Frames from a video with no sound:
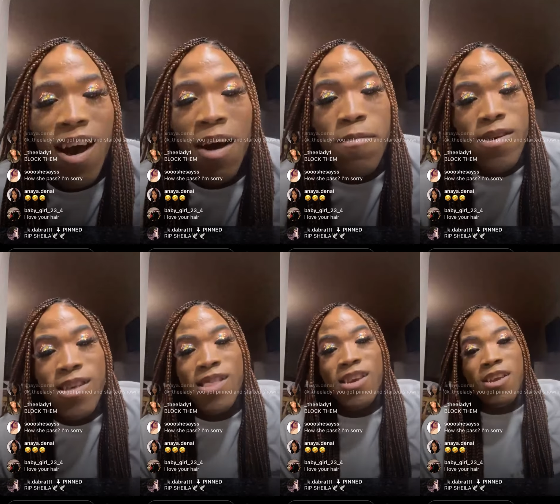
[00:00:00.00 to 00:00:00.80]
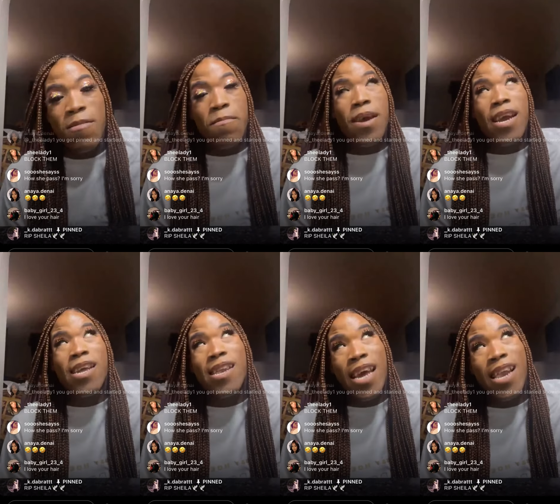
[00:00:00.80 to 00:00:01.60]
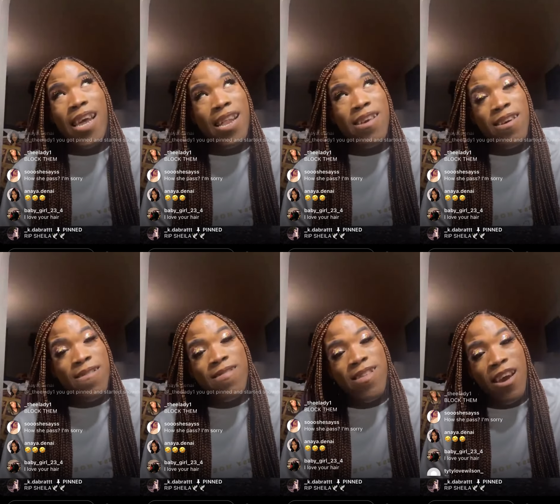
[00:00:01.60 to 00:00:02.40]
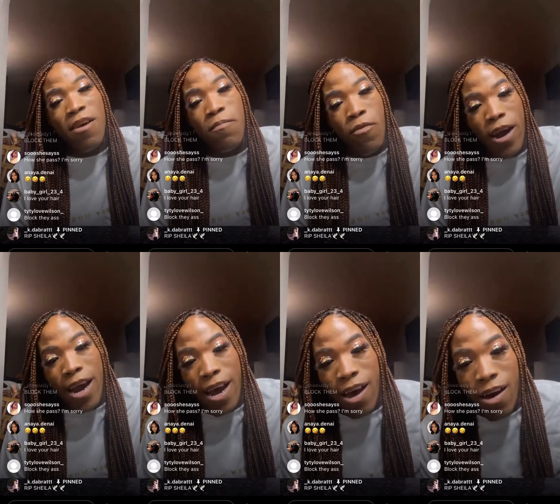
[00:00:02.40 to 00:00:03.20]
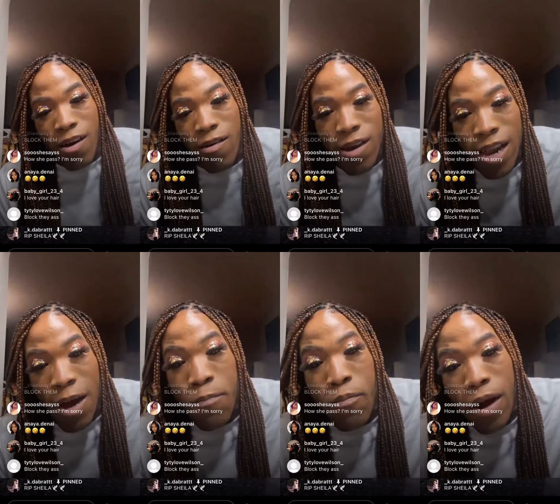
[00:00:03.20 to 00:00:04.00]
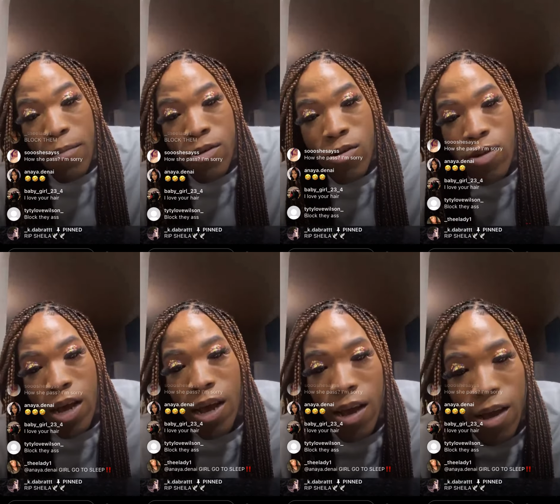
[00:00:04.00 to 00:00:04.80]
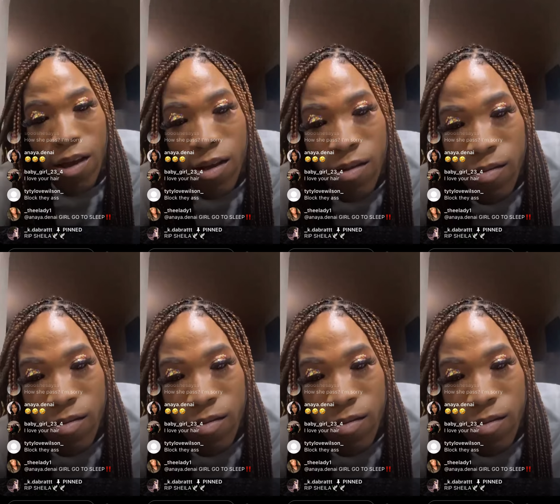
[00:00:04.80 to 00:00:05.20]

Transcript: I'm going to continue making that lady upstairs proud, and I promise you that.